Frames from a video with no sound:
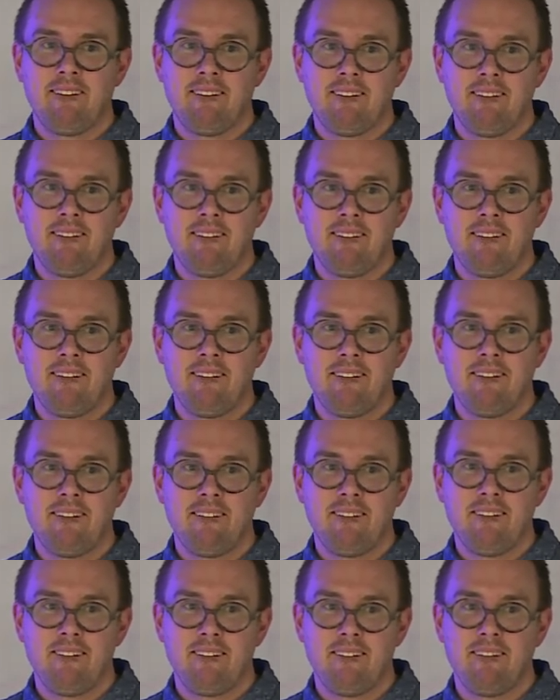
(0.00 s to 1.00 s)
lots of
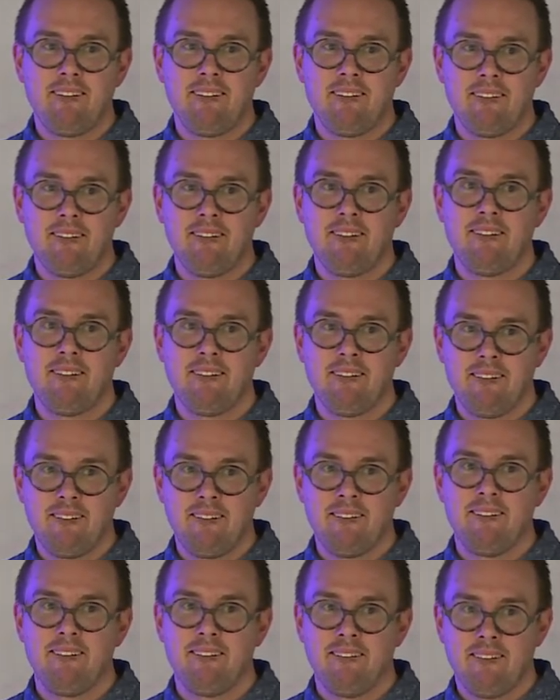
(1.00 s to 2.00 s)
certifications and other
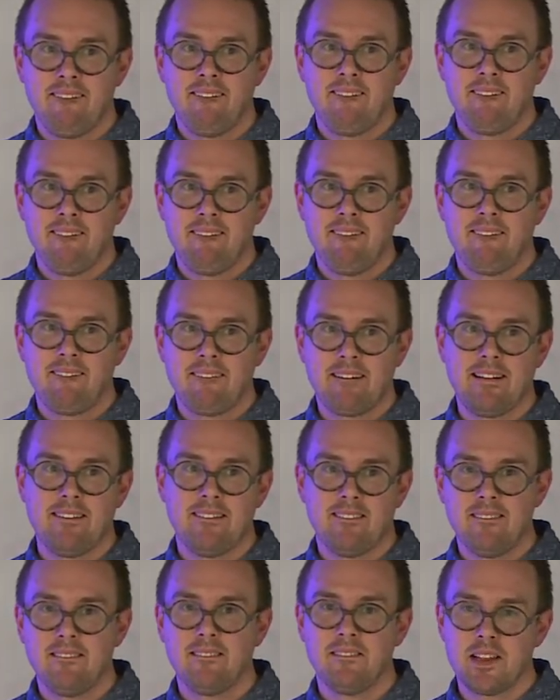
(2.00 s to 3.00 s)
things too. Yeah,
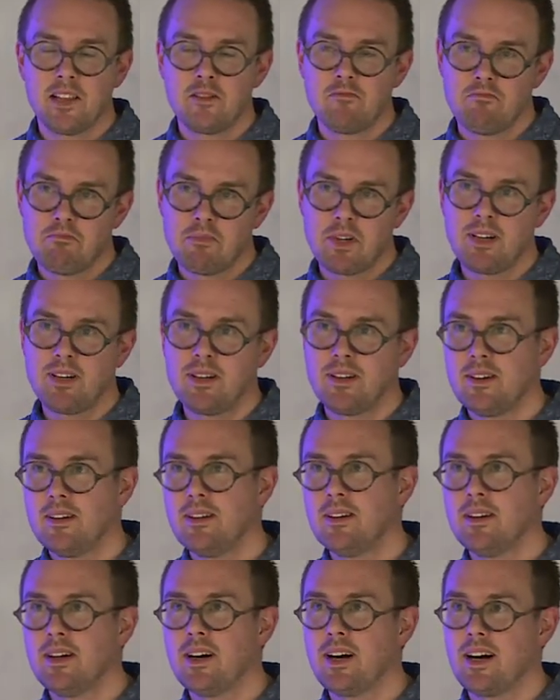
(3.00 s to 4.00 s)
but
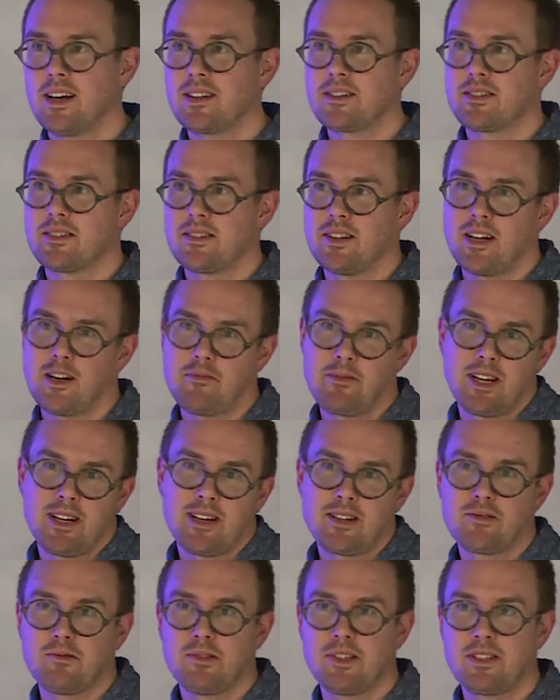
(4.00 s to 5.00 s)
as I mean,
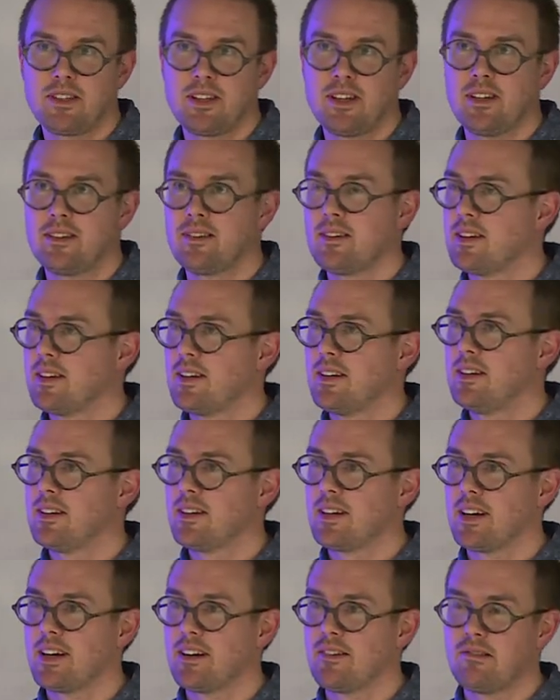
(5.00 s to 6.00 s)
as we see it, it
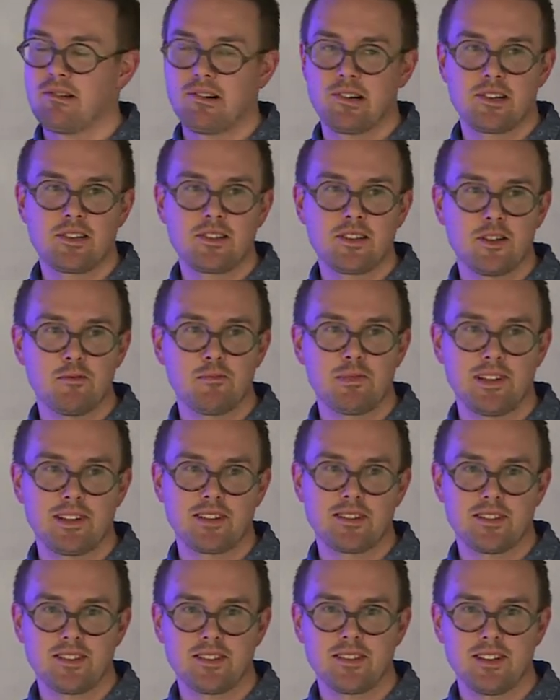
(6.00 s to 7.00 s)
kind of works in
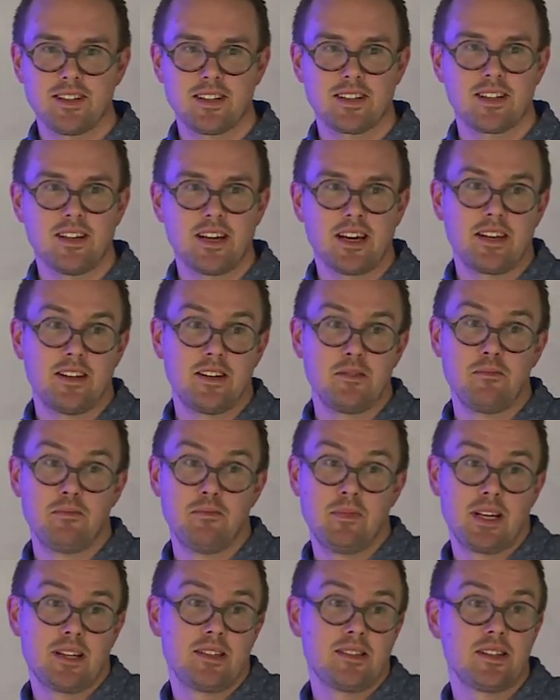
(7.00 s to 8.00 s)
places like and in
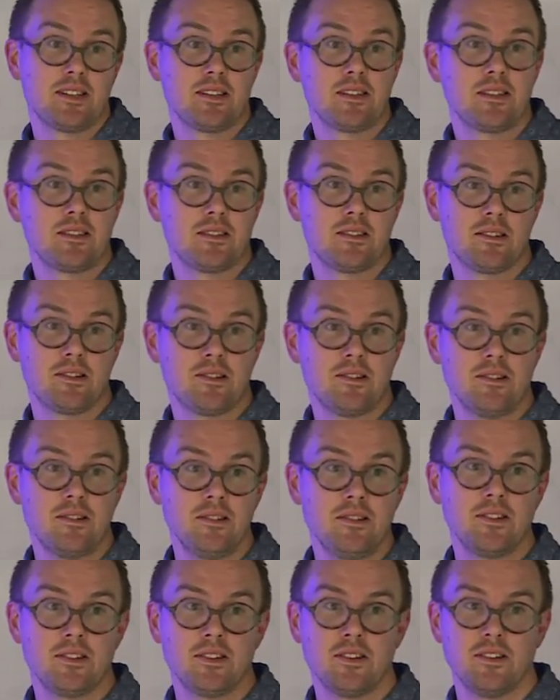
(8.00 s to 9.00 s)
big cities too.
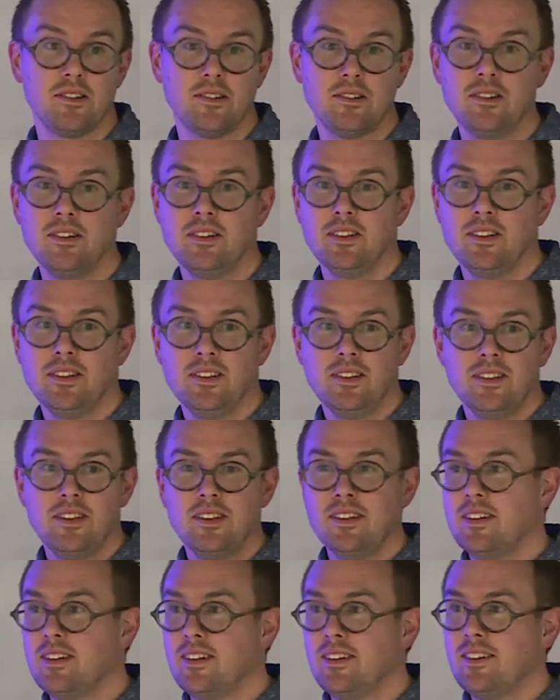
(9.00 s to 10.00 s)
So,
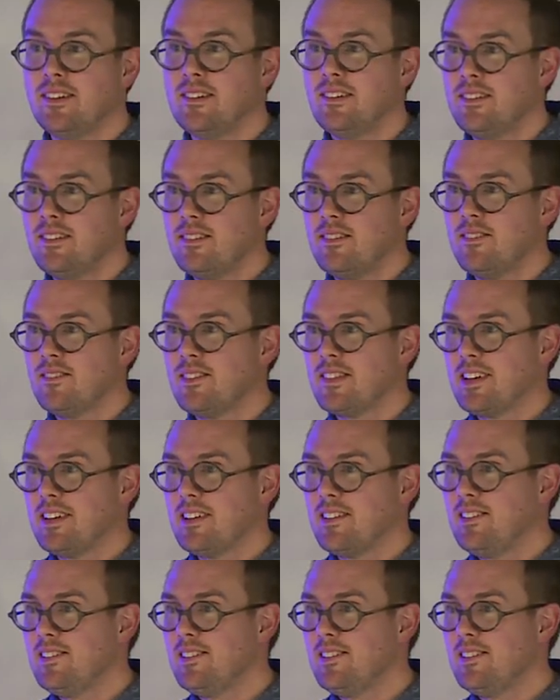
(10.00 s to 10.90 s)
yeah.